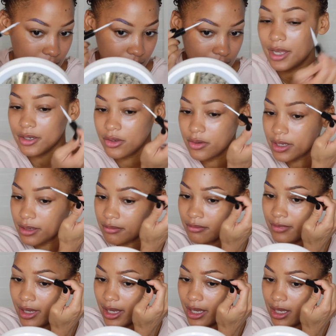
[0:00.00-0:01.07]
I know it
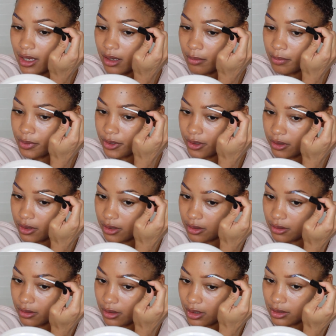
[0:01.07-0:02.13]
may
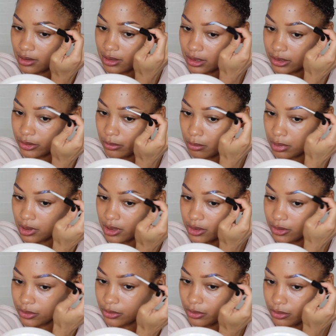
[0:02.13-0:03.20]
appear a little
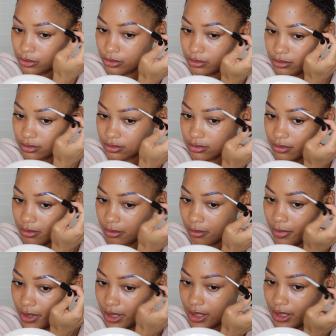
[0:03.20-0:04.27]
blue,
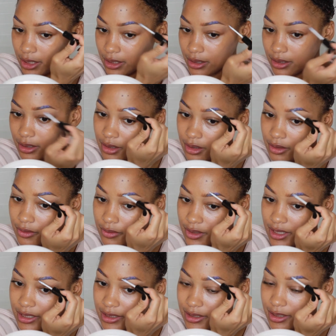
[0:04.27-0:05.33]
but
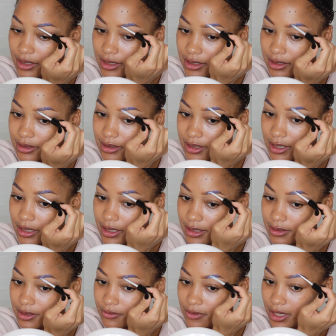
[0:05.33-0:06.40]
this is the
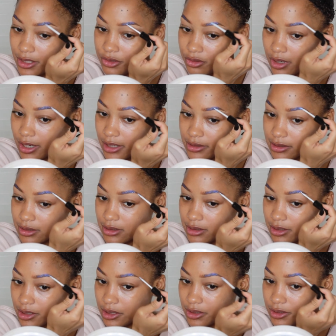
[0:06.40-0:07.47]
adhesive that dries
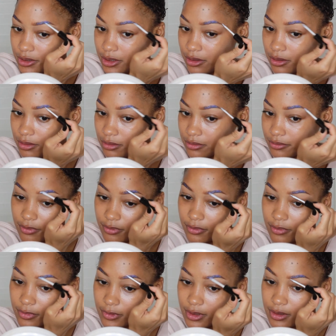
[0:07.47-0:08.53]
clear, so
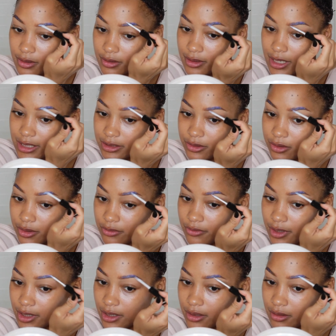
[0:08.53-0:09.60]
that's gonna
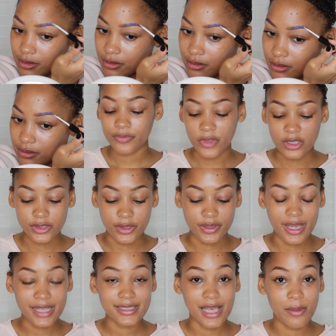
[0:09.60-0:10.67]
fade. So
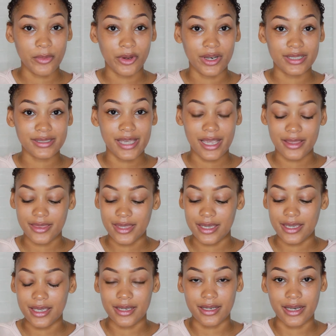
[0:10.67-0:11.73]
next I'm gonna take
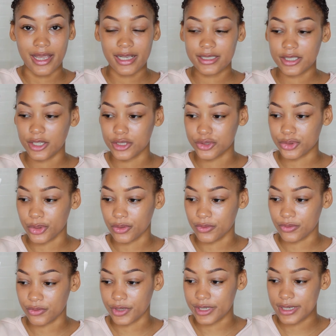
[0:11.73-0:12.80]
the NYX Control
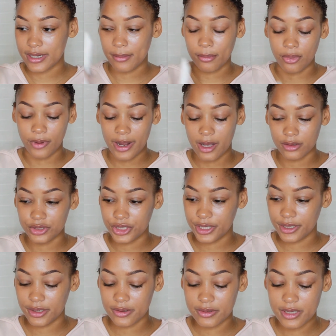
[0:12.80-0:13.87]
Freak Brow
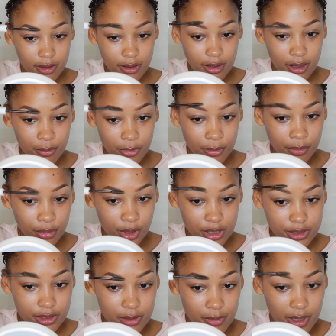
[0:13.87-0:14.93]
Gel. I'm gonna
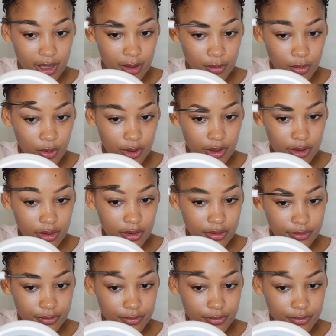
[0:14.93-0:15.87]
brush them upward,